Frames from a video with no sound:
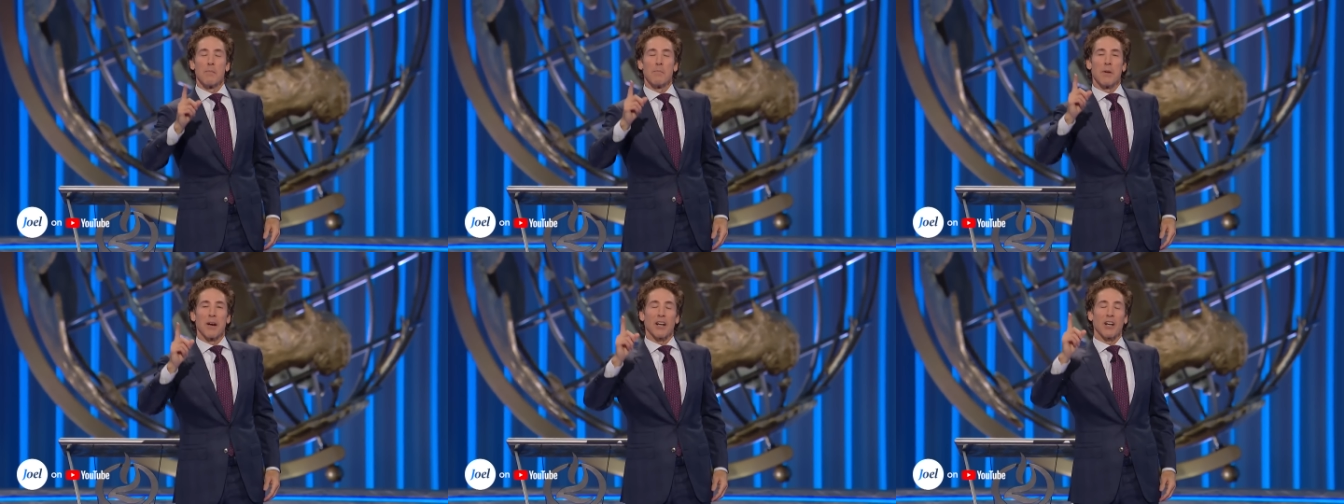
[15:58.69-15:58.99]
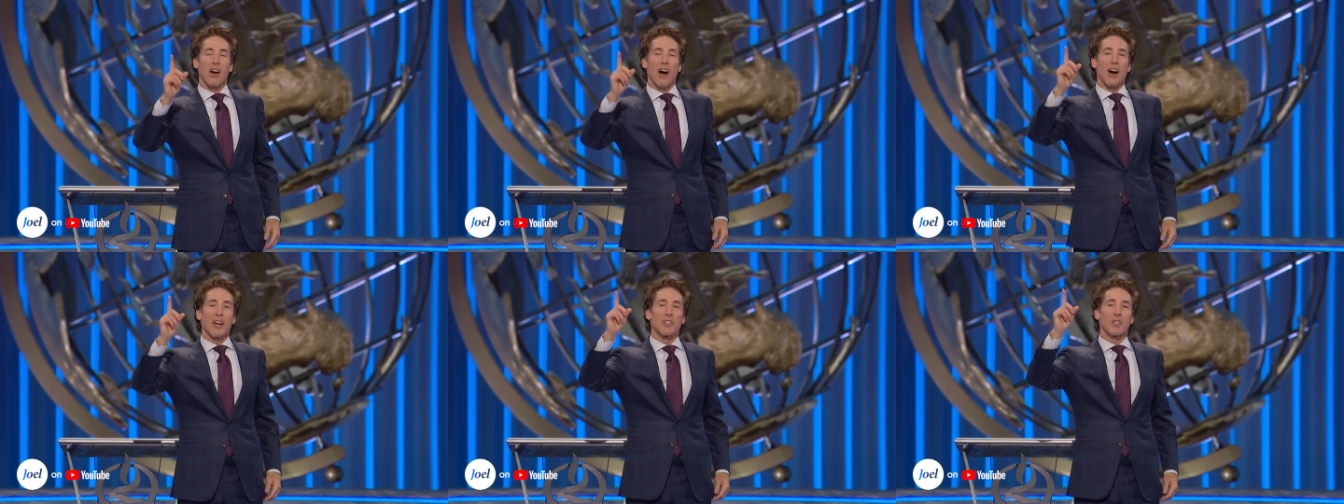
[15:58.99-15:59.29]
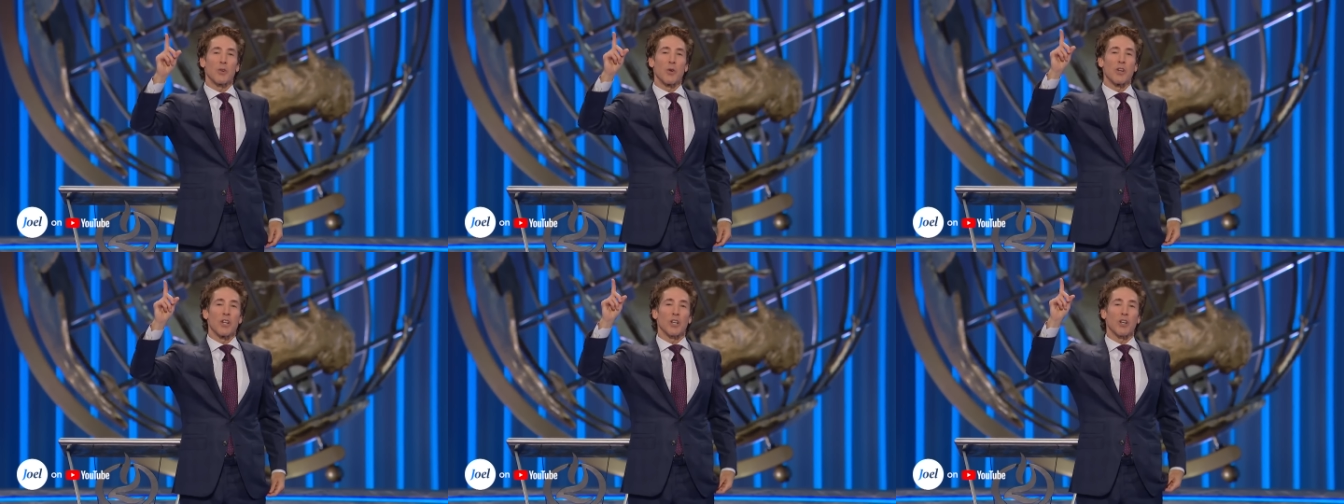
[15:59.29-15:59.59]
but
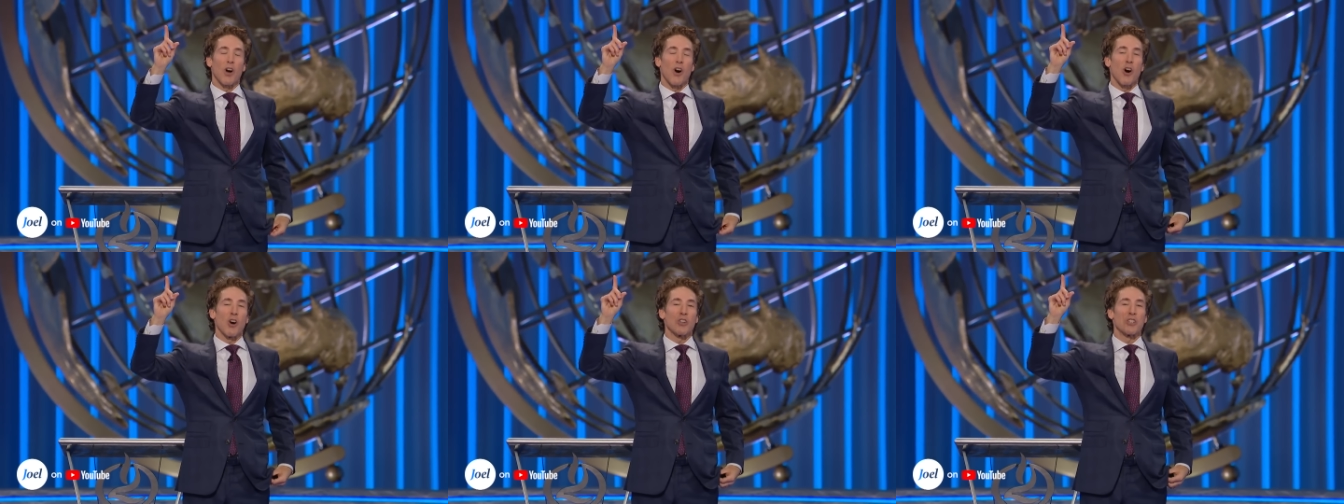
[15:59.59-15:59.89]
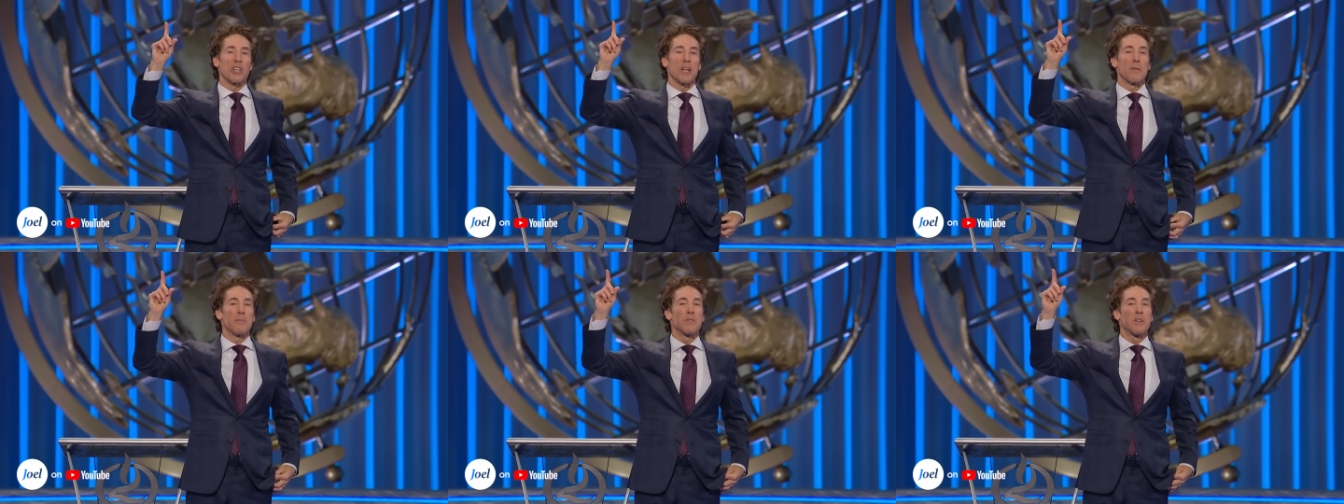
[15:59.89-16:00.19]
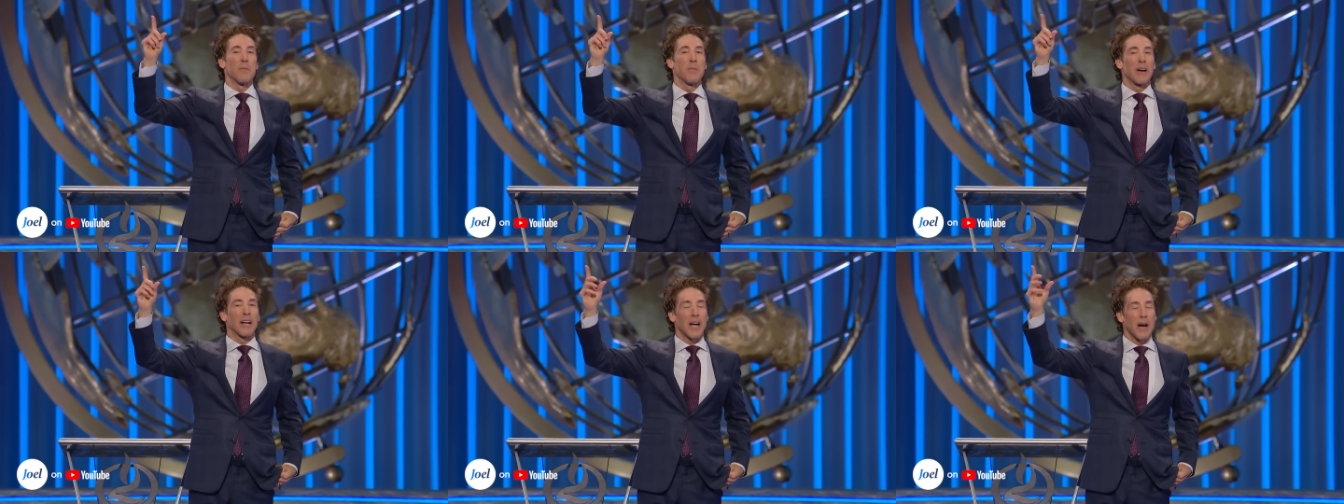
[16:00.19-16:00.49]
God's going to cause him
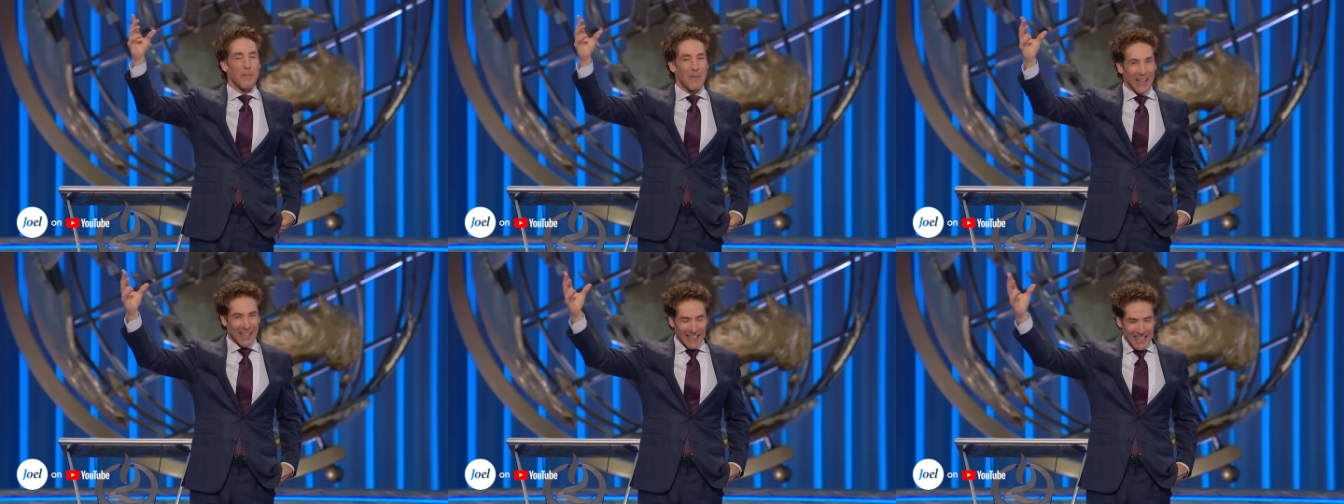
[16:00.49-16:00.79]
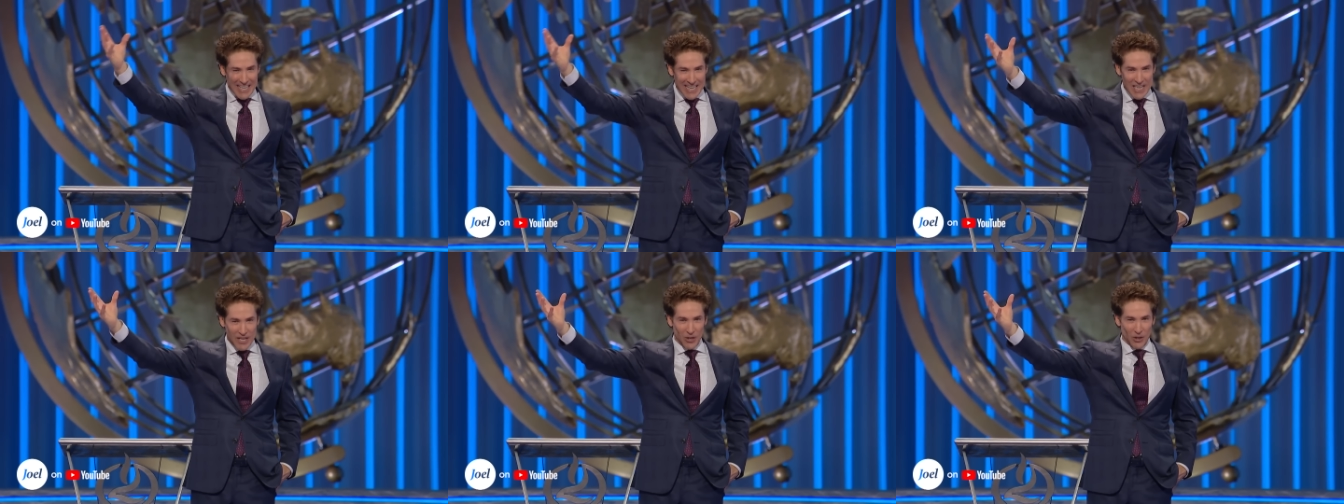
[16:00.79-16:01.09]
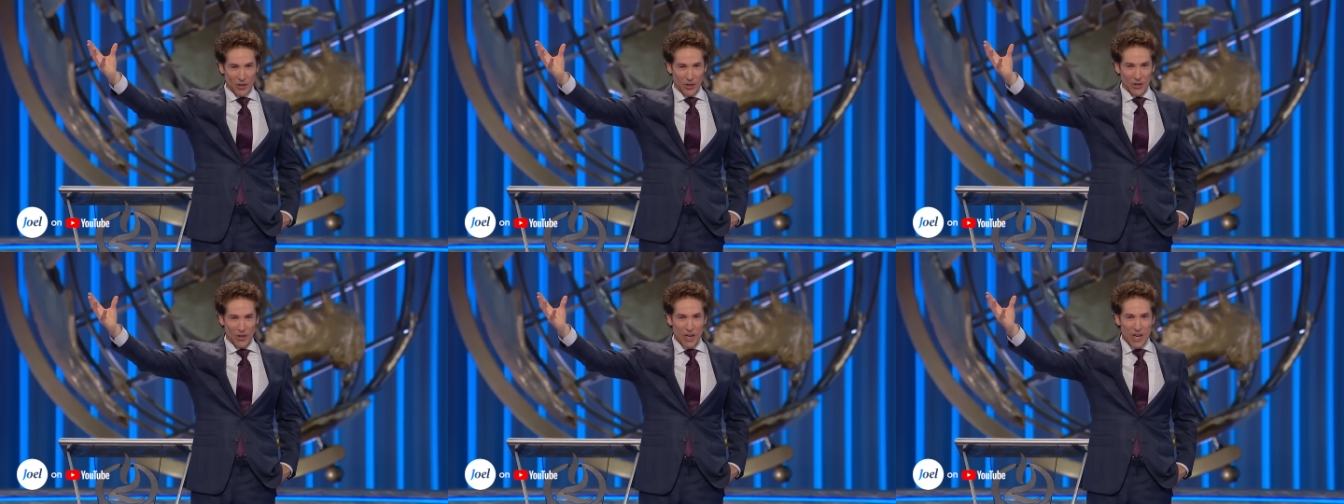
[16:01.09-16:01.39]
to become a
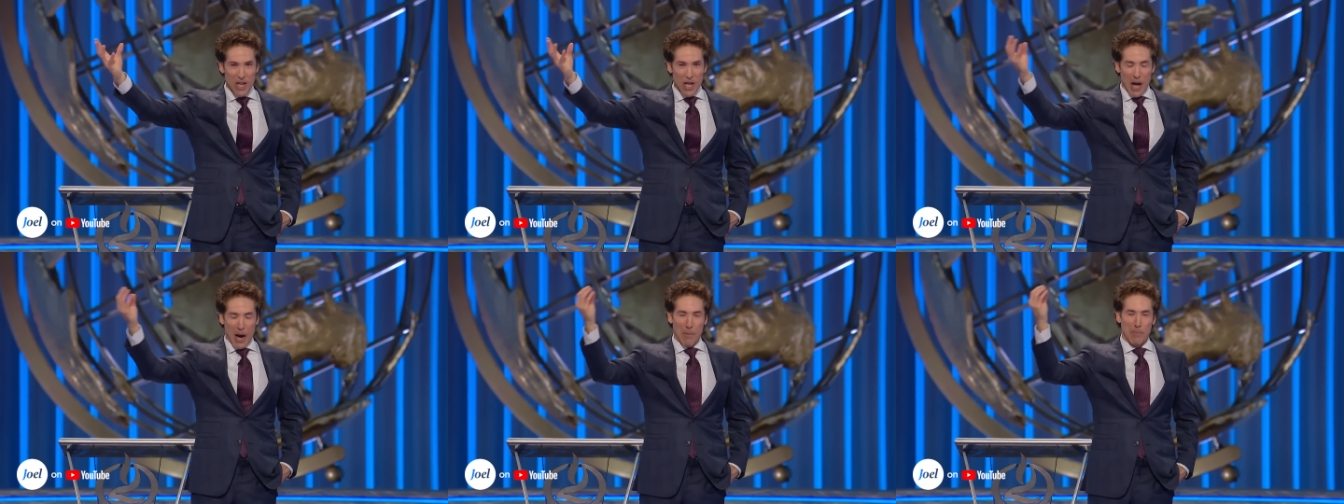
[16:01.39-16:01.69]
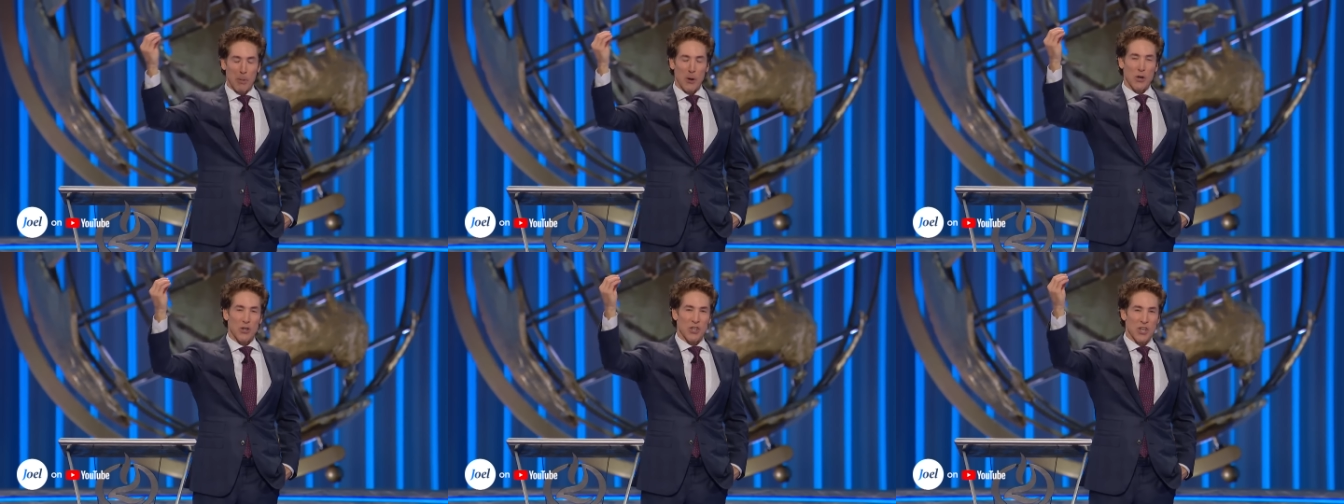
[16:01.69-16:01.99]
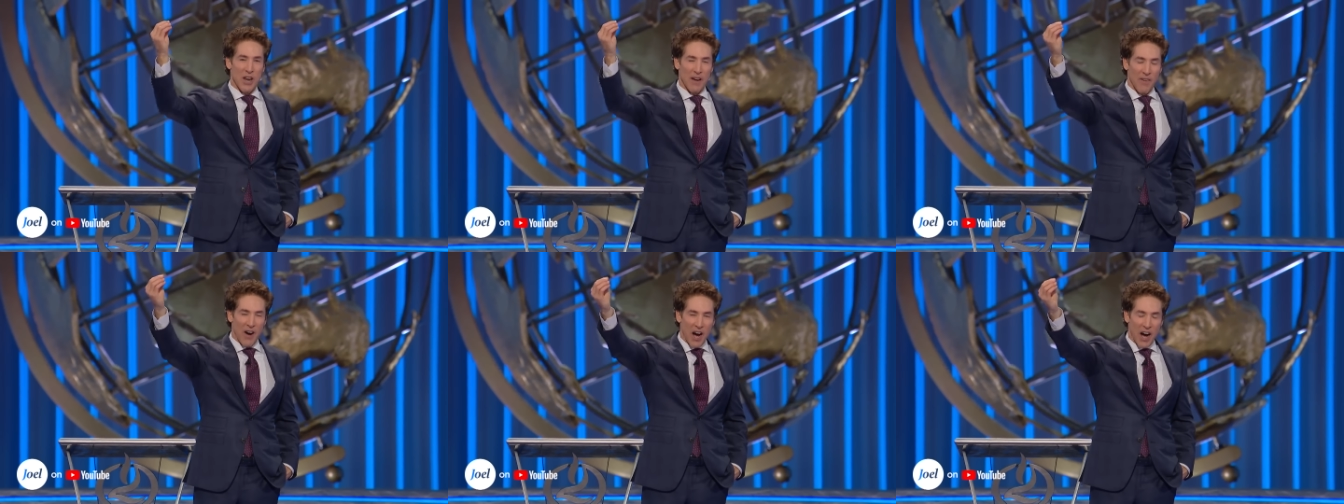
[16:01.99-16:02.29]
leader, a
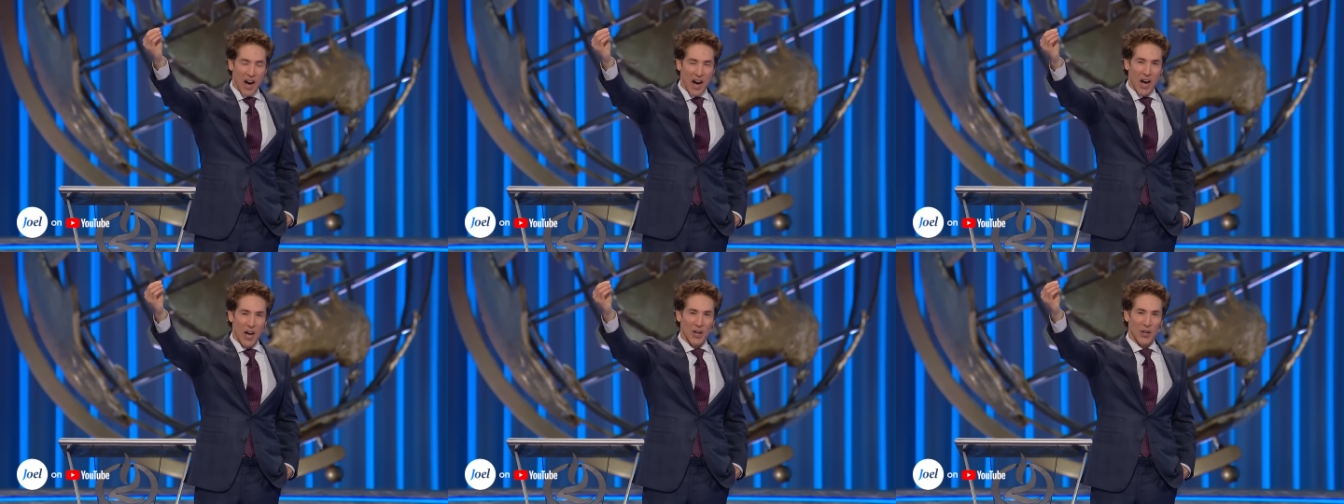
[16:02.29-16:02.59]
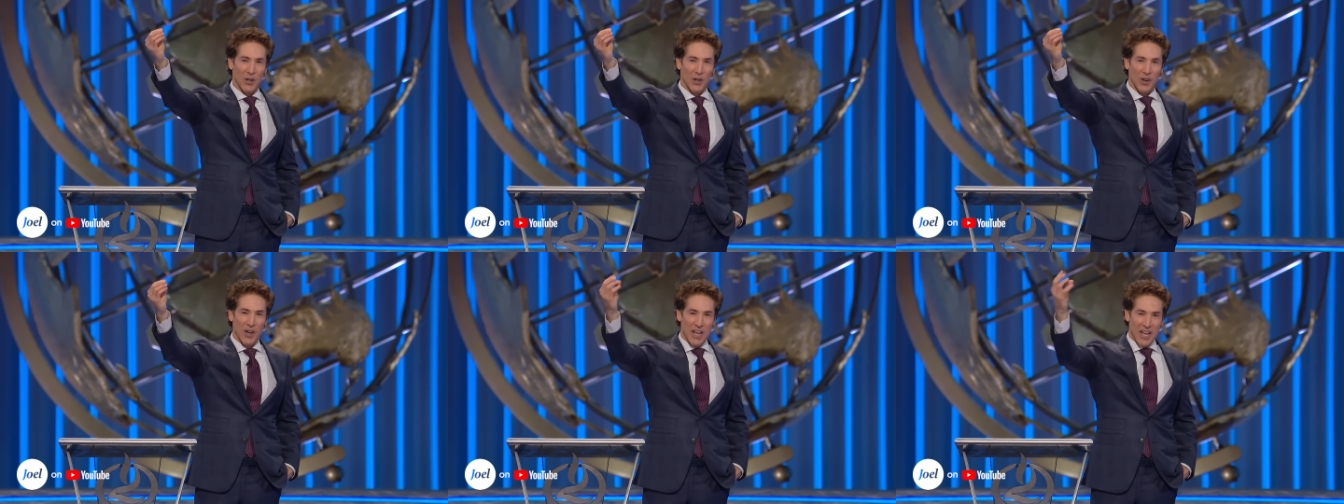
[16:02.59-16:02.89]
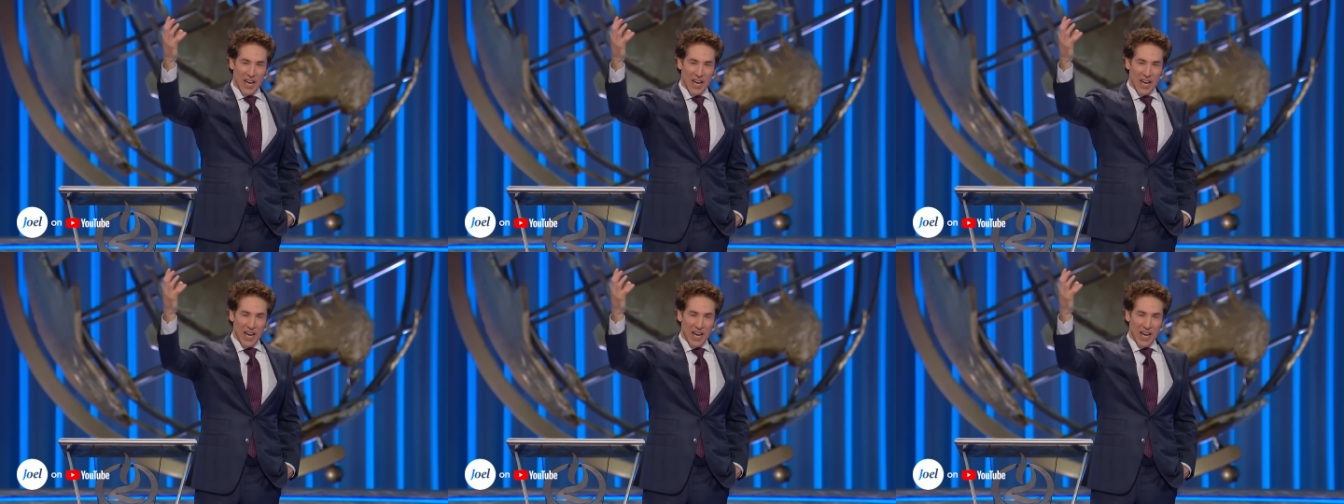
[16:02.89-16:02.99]
person of honor,